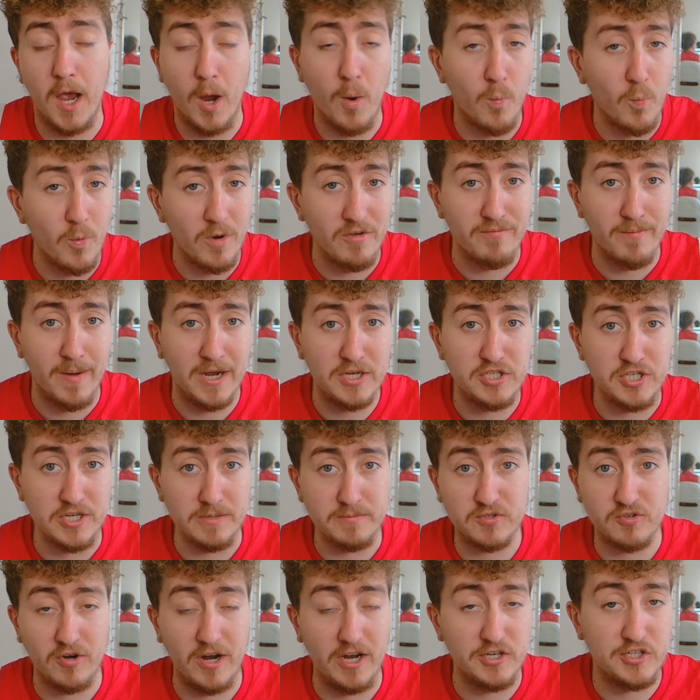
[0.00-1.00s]
And with my chip
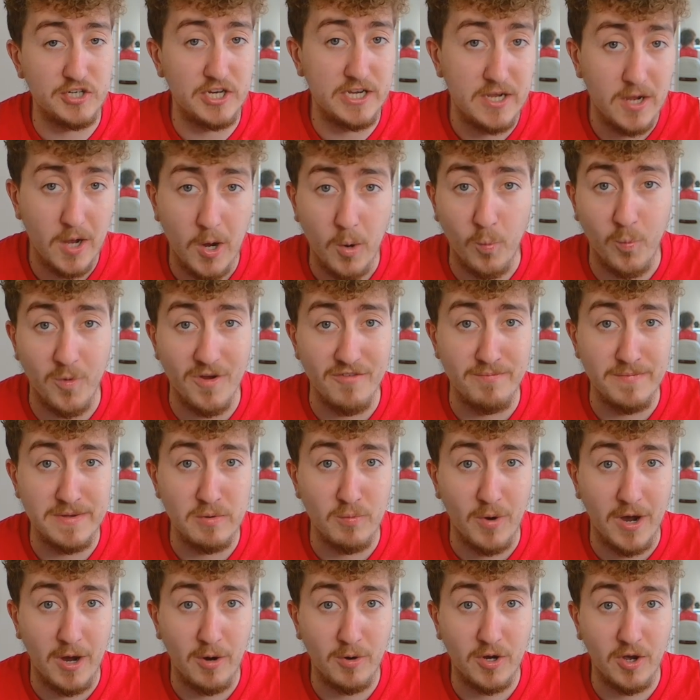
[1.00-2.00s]
strategy, with me
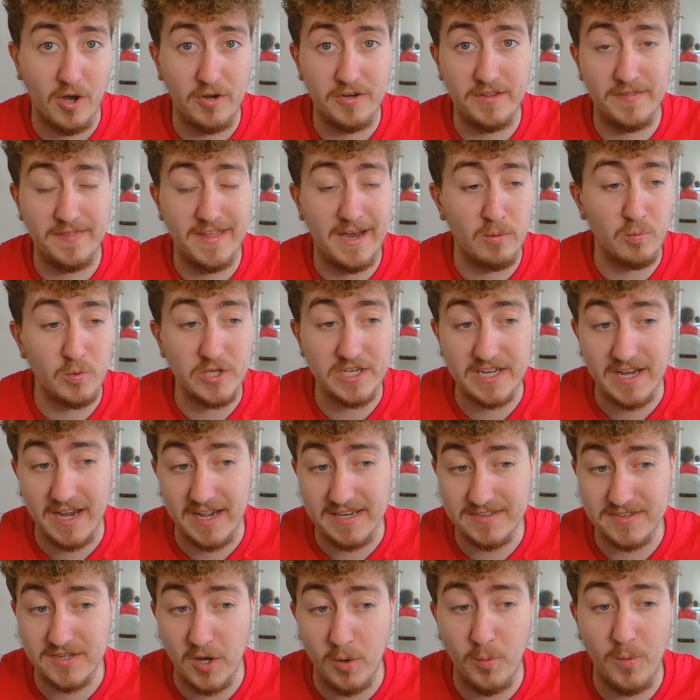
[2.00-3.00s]
wildcard in that week, I
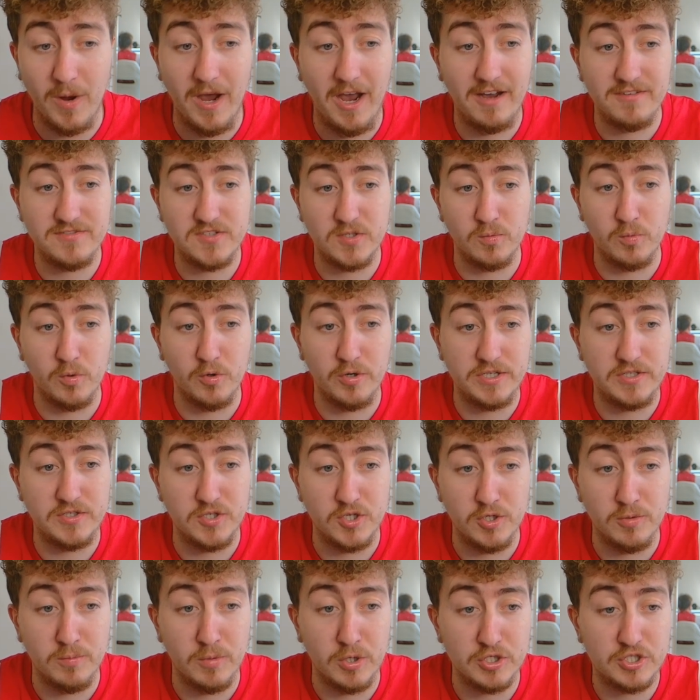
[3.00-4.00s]
don't have to worry
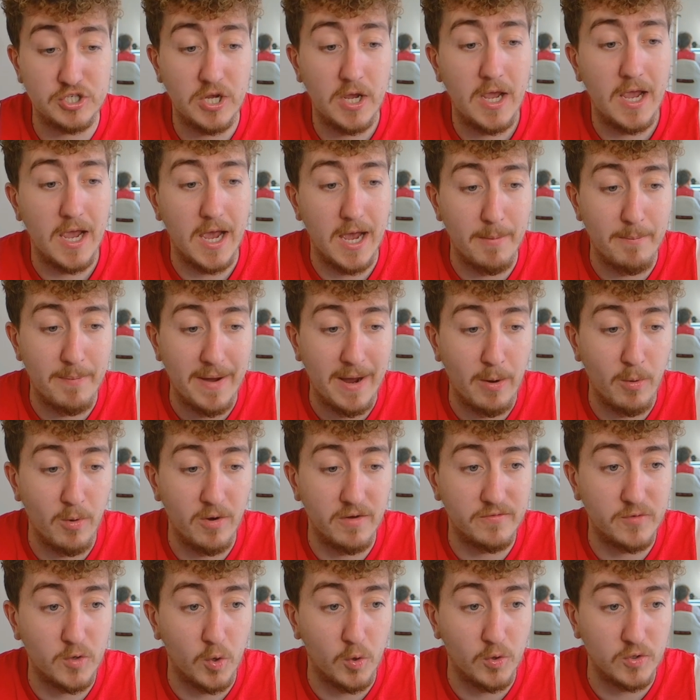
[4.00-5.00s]
too much about,
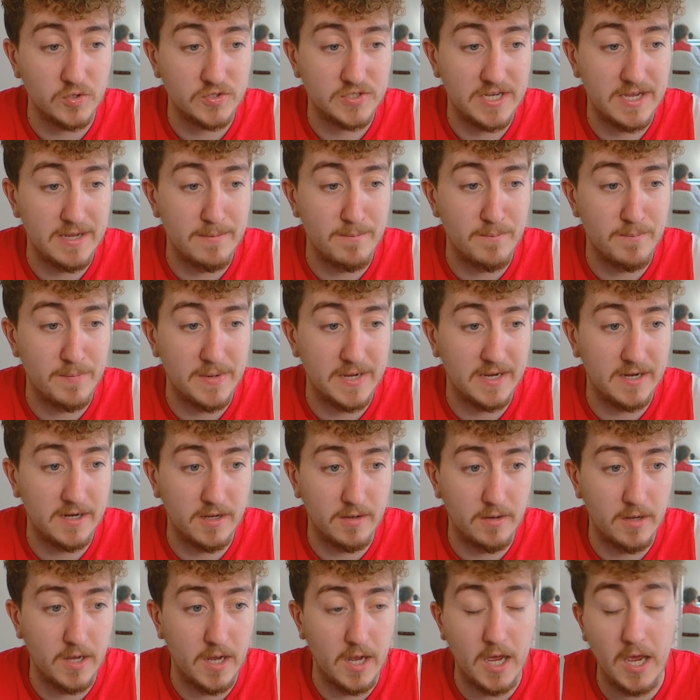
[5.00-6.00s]
of course, him being
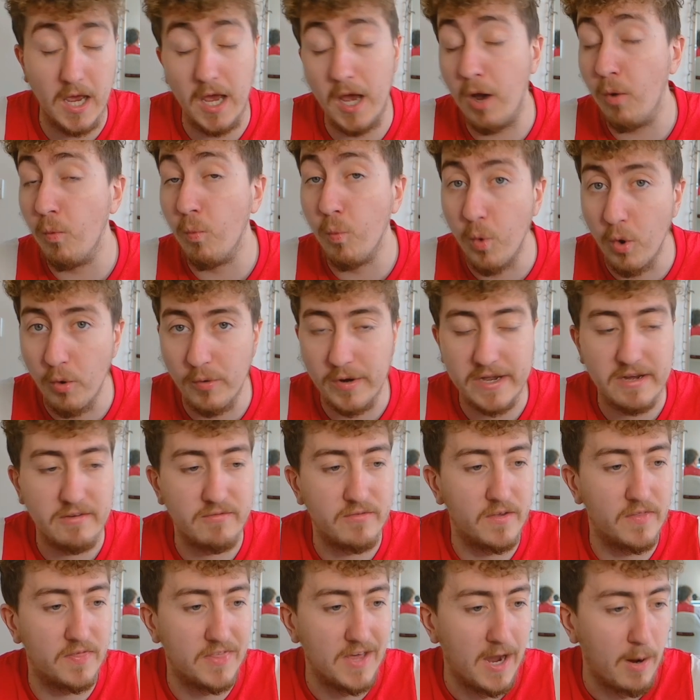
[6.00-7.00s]
a worry
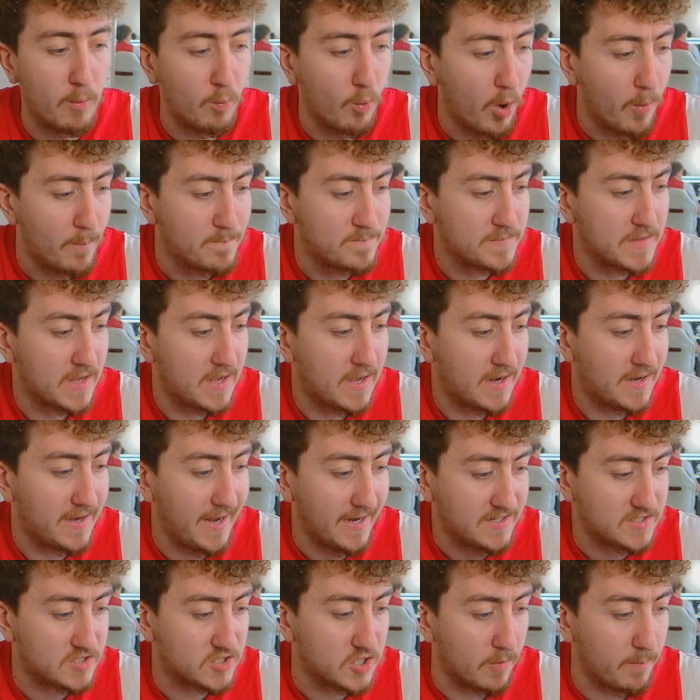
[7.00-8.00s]
for that one.
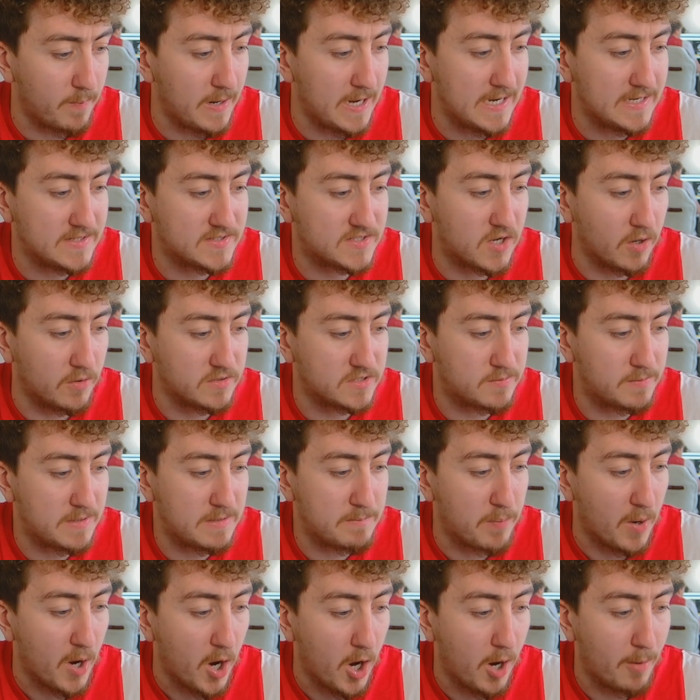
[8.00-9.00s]
Next up is going to be
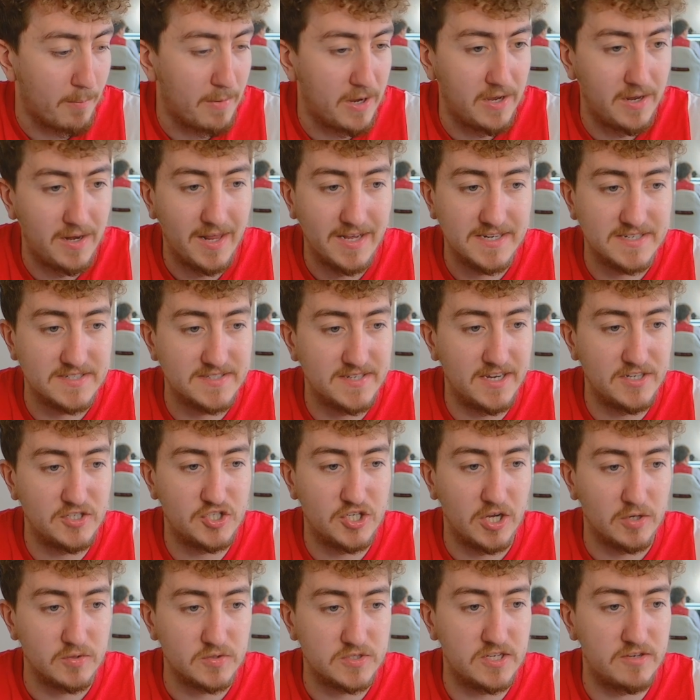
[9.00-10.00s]
Palmer. Like I said,
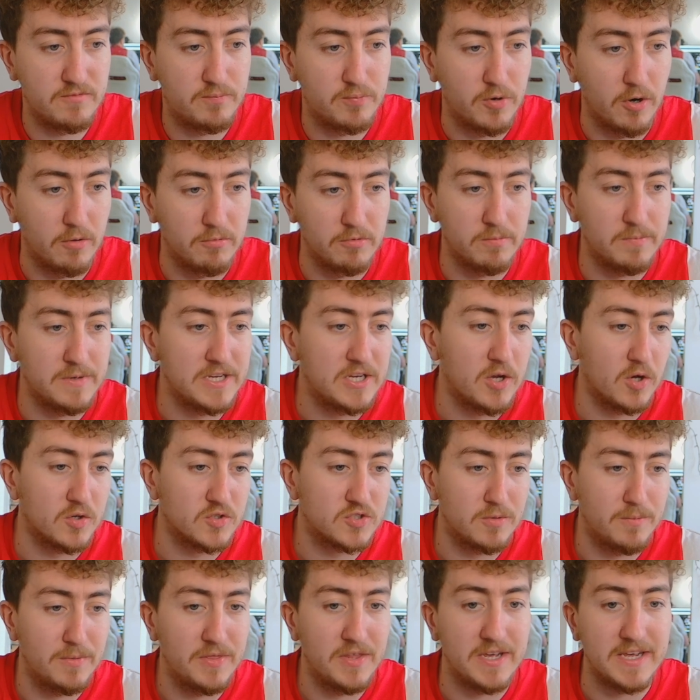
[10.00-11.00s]
Chelsea have probably got
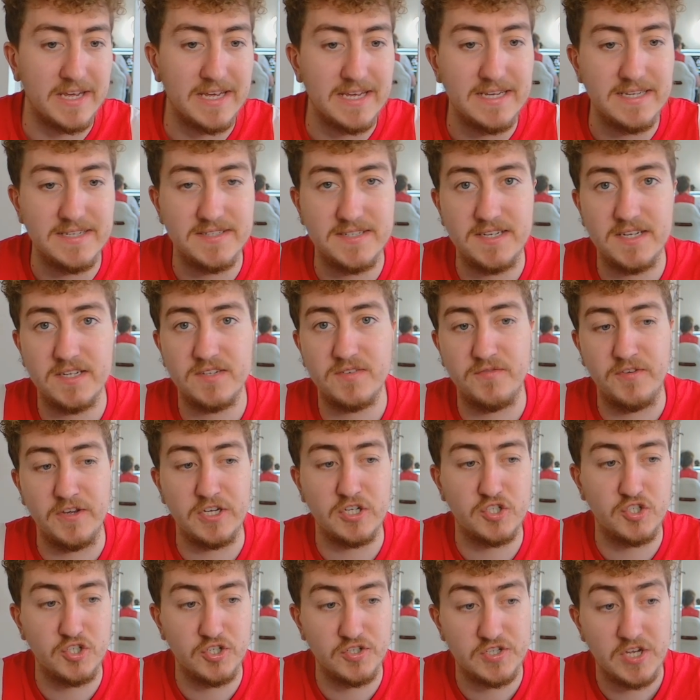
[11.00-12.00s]
some of the easiest
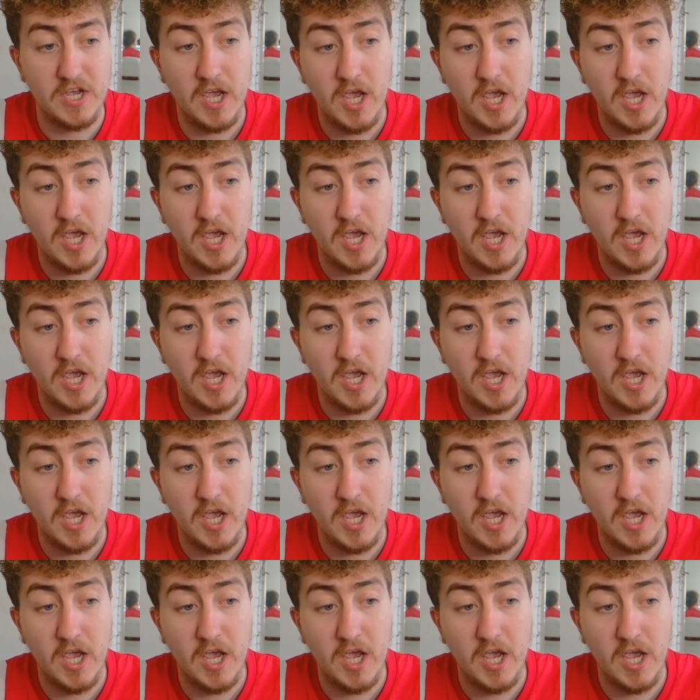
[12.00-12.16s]
fixtures.